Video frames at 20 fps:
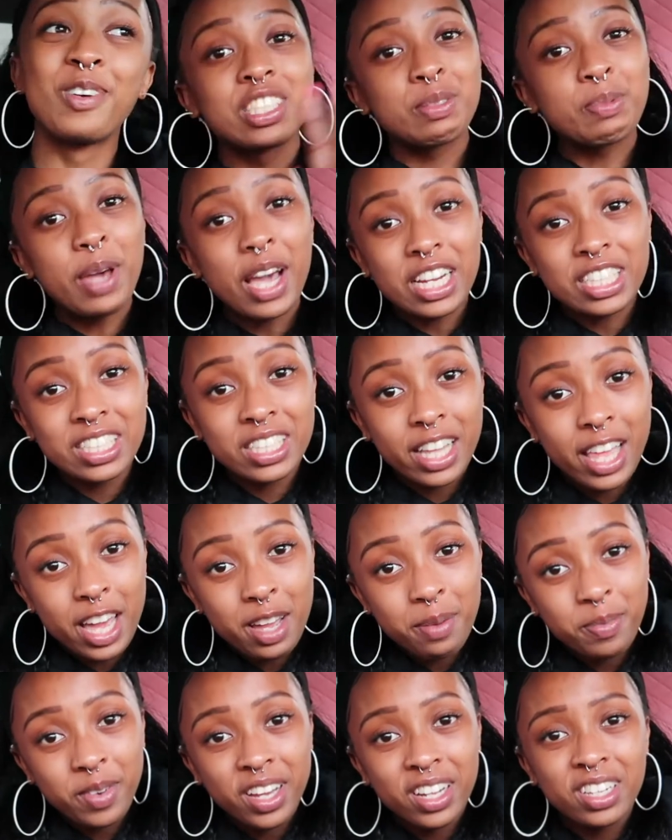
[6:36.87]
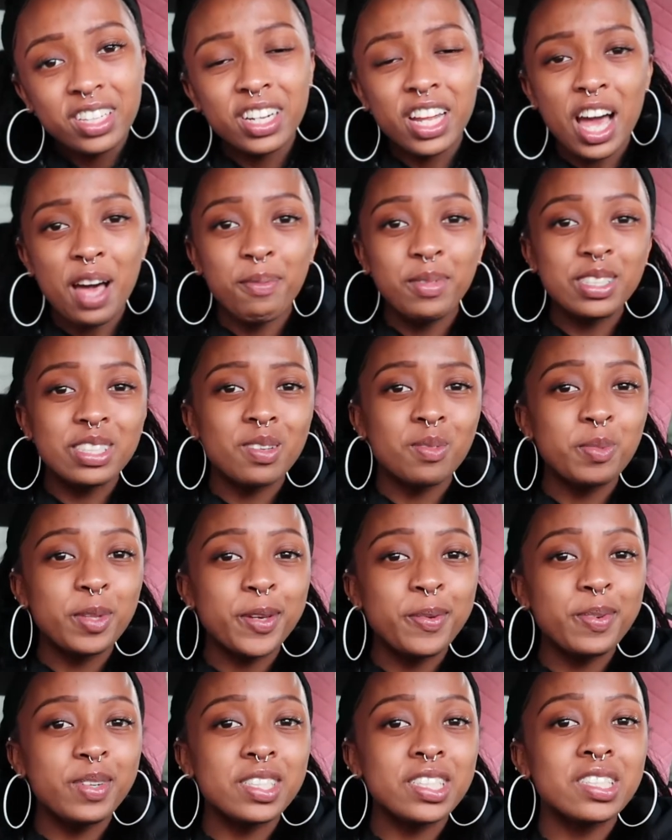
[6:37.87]
Smash the like button, comment something
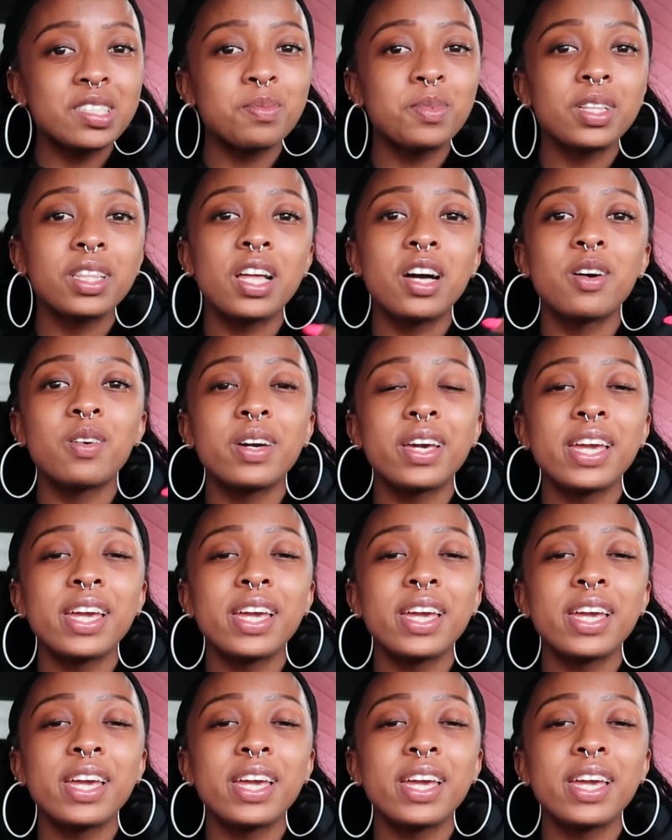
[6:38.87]
you want to see below,